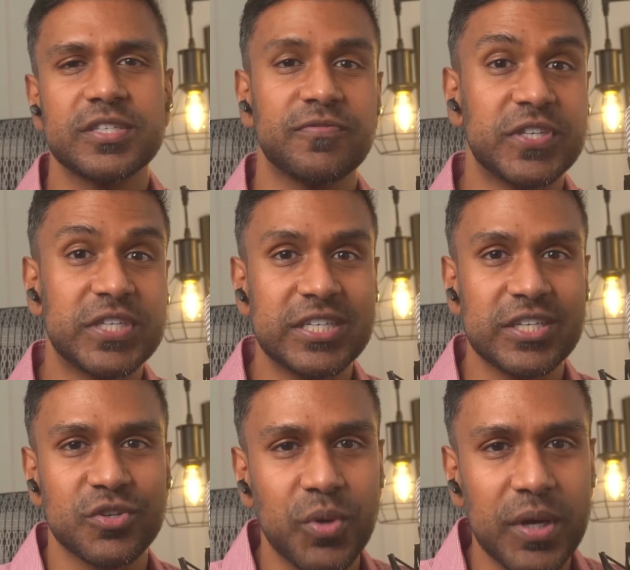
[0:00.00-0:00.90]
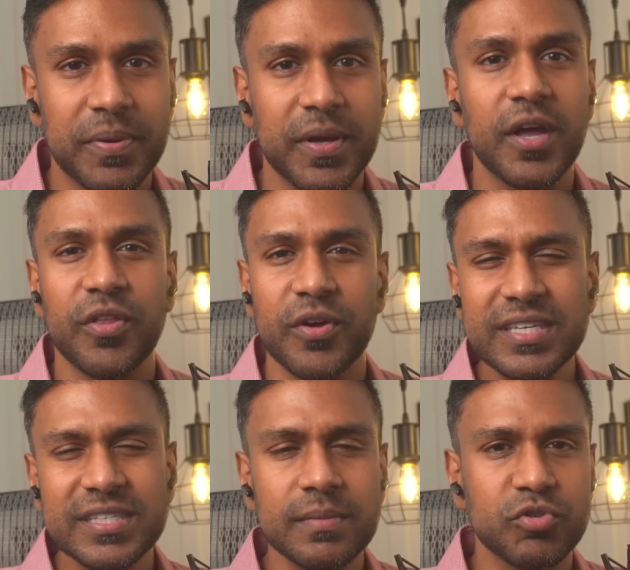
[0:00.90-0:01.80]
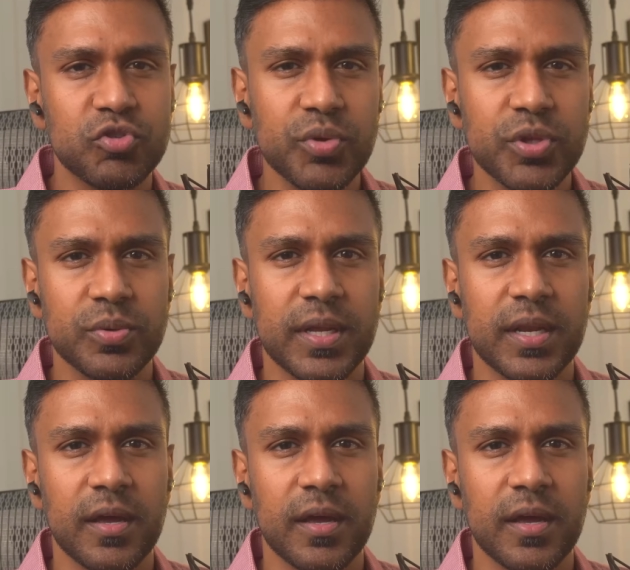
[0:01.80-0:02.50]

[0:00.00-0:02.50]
a facetious quip, there is some truth to it.